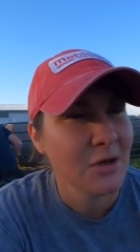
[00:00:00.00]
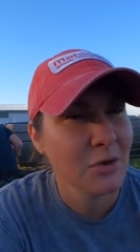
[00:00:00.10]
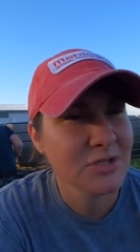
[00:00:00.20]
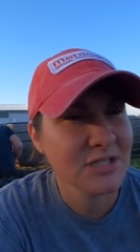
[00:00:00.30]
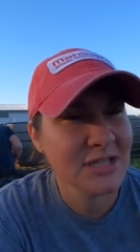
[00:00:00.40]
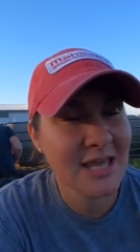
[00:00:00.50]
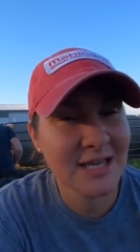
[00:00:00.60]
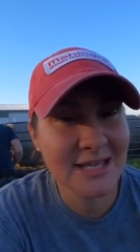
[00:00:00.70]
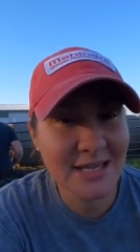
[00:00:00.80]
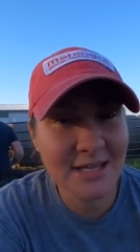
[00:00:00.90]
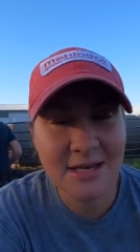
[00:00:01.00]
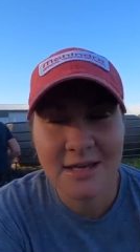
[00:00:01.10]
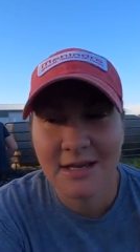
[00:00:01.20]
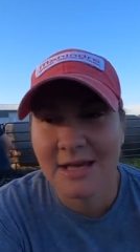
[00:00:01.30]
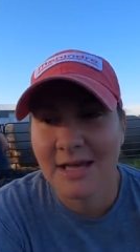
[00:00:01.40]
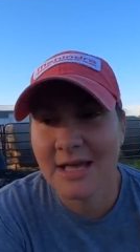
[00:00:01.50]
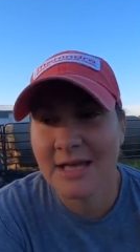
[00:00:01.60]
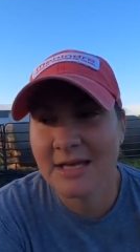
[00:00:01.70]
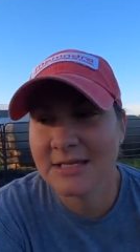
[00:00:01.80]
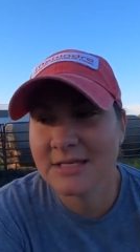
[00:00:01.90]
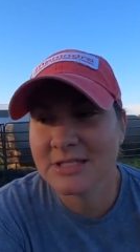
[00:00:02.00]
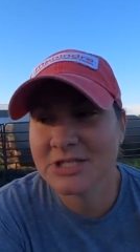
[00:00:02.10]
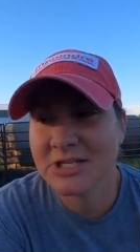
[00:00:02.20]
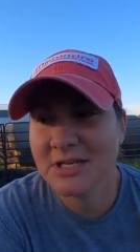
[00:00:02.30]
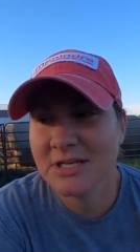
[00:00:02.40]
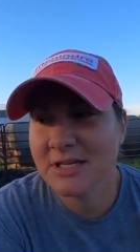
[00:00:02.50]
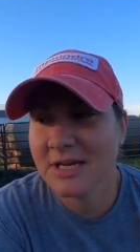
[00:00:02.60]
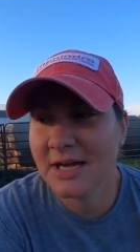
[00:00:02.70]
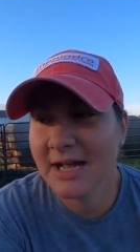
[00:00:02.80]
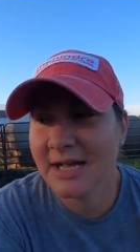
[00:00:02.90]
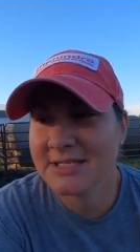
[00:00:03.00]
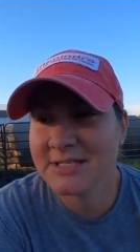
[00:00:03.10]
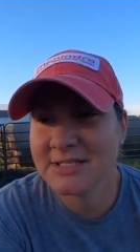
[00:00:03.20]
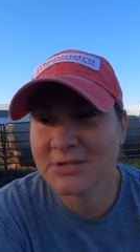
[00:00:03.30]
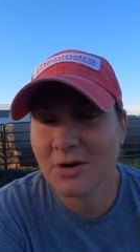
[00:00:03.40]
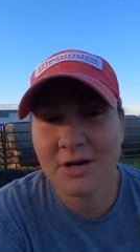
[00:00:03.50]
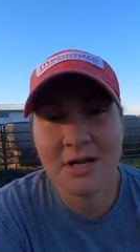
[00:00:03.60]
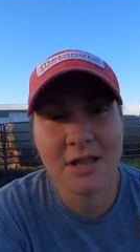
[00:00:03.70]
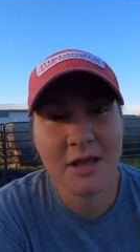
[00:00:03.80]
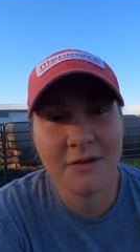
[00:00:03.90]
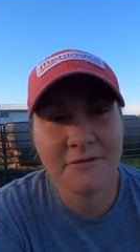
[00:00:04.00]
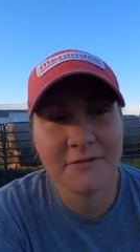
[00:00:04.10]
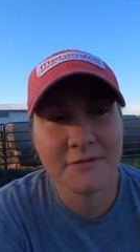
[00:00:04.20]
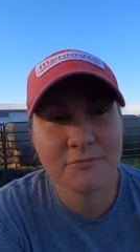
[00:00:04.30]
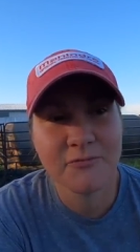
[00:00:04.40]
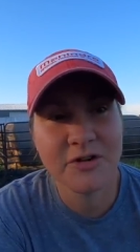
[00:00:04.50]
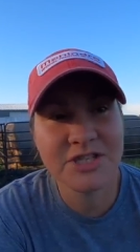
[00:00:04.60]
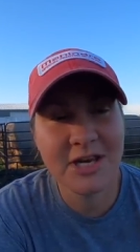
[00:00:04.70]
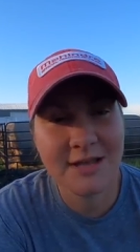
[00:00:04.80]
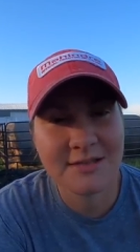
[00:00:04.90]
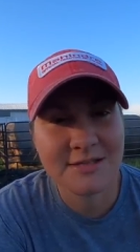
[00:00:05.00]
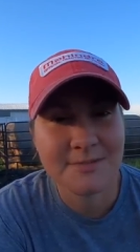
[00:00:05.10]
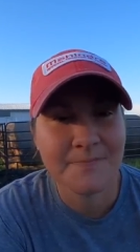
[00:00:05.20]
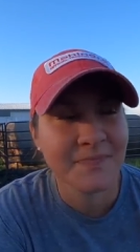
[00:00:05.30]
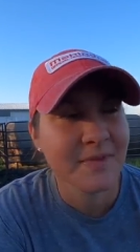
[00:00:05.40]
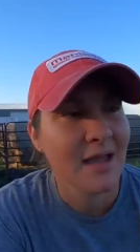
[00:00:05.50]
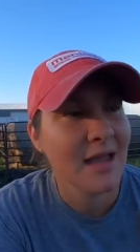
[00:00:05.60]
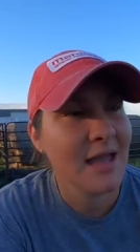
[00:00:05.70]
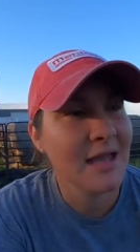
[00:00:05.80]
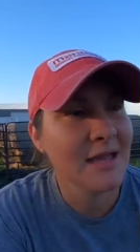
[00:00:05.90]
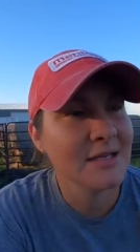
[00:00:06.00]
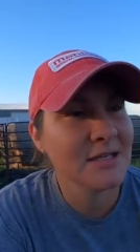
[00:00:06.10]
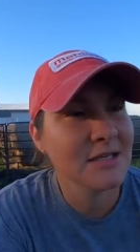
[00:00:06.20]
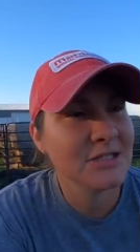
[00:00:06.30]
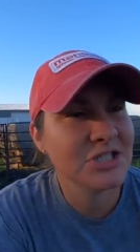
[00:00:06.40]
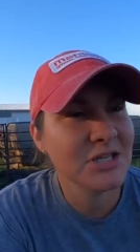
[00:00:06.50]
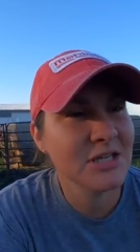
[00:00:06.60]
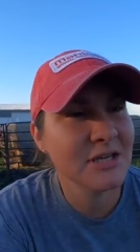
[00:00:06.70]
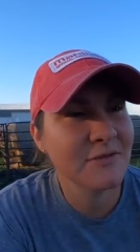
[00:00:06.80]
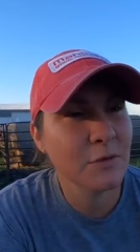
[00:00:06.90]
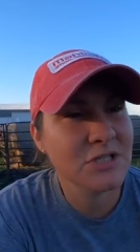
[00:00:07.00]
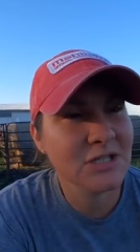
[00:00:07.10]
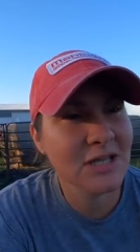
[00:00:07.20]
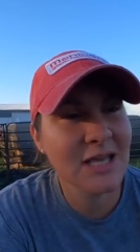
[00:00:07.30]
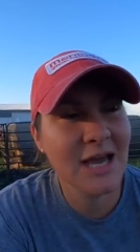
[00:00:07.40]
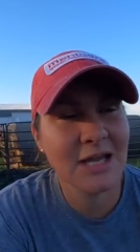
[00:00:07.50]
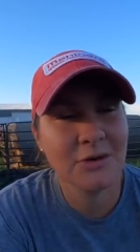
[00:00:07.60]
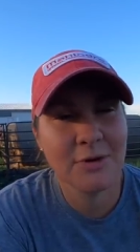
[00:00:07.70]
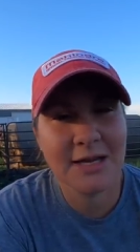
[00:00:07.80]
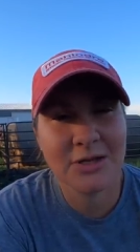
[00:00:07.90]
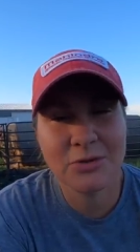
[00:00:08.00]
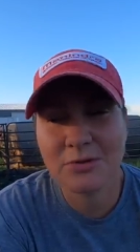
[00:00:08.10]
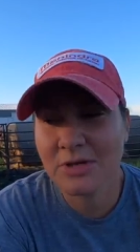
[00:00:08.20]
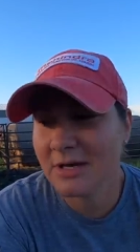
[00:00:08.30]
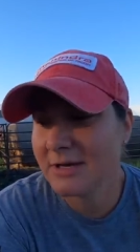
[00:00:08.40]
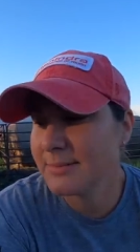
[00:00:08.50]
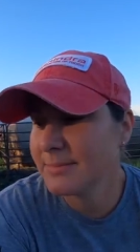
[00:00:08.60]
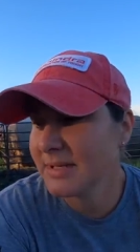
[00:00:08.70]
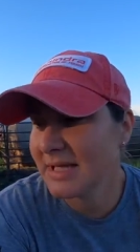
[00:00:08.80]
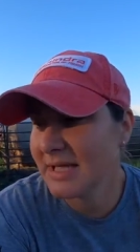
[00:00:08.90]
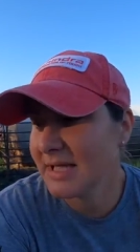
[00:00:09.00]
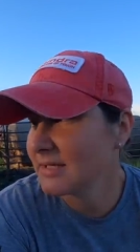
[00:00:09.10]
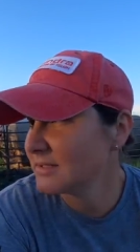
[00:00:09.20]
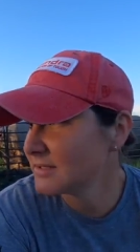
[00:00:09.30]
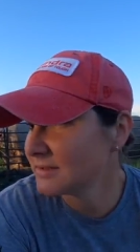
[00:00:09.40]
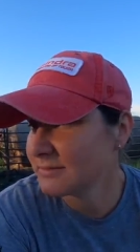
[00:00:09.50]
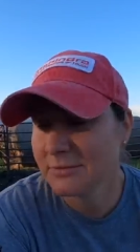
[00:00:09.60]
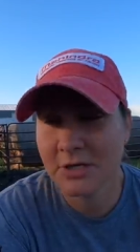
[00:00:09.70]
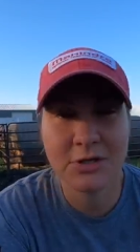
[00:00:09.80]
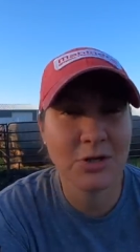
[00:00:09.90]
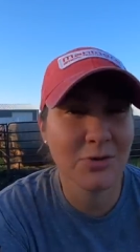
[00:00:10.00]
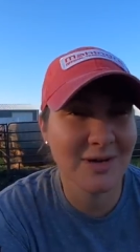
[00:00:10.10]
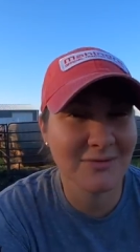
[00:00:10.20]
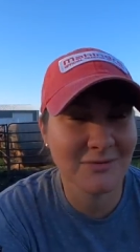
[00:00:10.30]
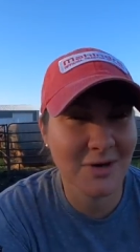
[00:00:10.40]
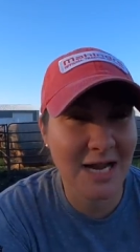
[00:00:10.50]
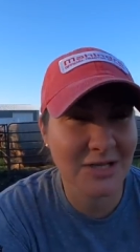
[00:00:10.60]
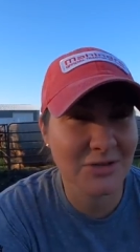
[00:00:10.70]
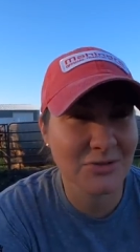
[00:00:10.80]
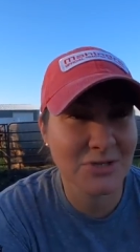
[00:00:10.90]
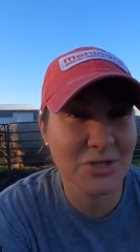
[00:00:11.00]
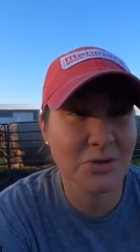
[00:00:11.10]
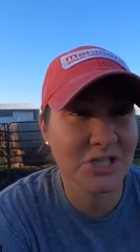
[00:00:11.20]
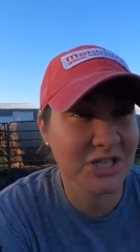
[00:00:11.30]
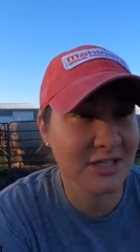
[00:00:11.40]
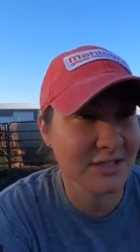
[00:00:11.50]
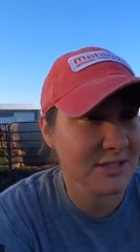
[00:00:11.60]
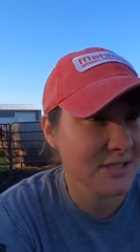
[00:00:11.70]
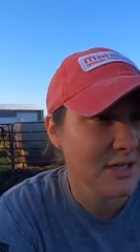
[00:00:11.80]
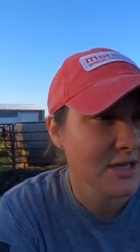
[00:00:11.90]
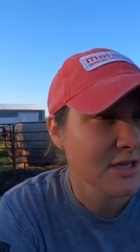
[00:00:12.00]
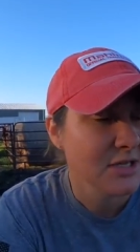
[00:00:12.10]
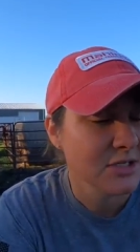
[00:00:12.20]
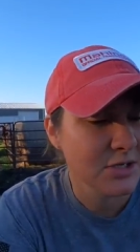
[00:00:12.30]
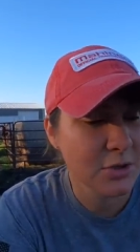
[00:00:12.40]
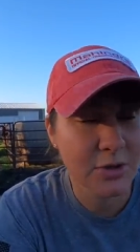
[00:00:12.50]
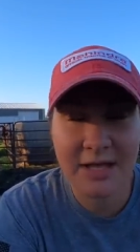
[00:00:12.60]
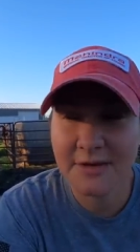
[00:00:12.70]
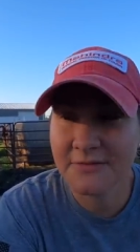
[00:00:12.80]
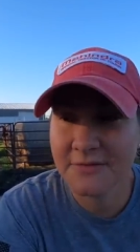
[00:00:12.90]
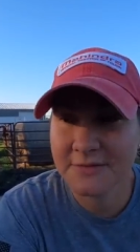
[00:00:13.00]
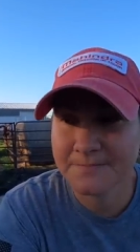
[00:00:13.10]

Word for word: who's a, a kid and she has started a love for chickens and she unfortunately had a raccoon come and we all know what raccoons do to chickens so they've